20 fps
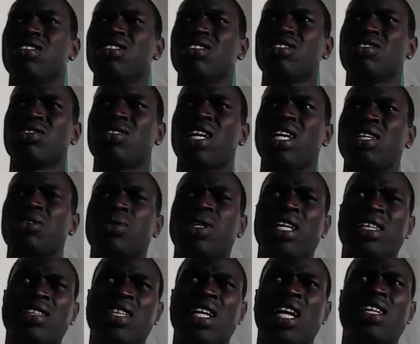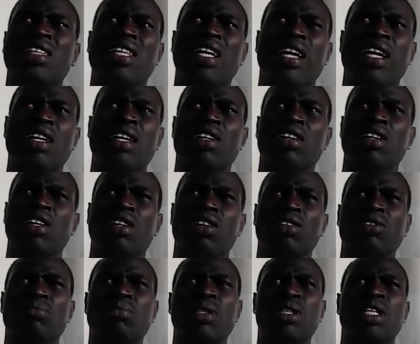So that's when I thought that it
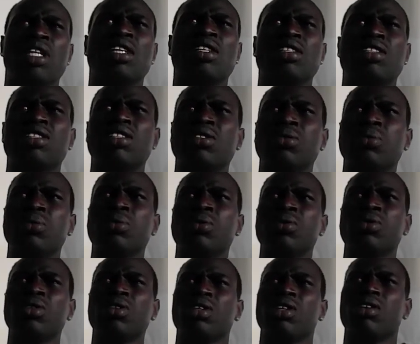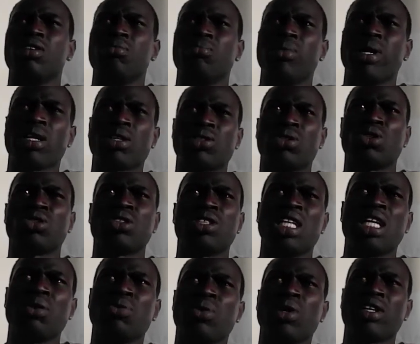would be good to make a social
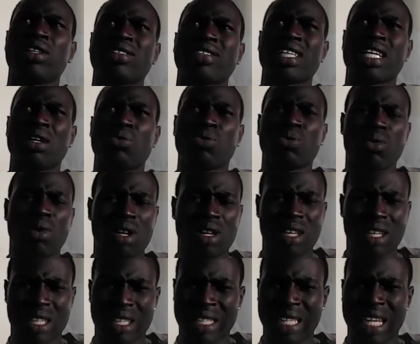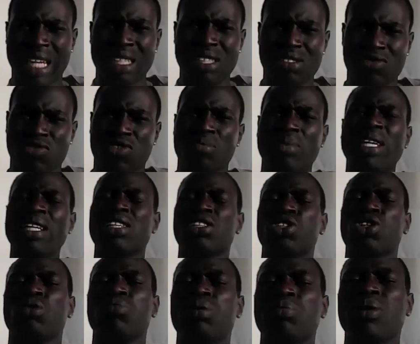network that not for me to
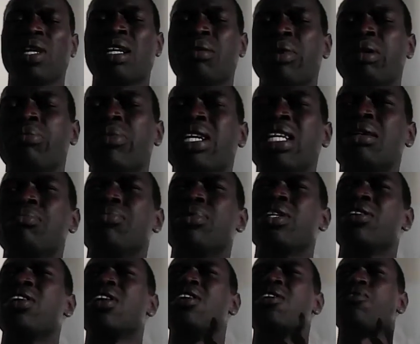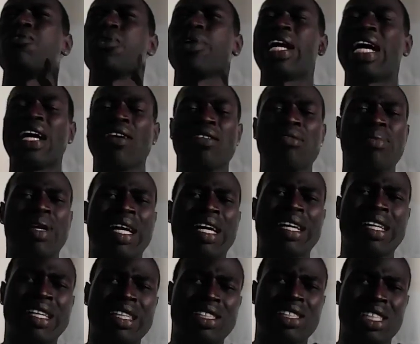show people how to make money, but for
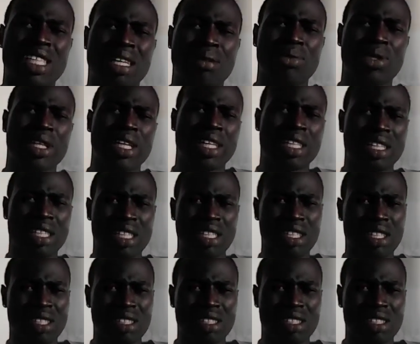everybody to come together and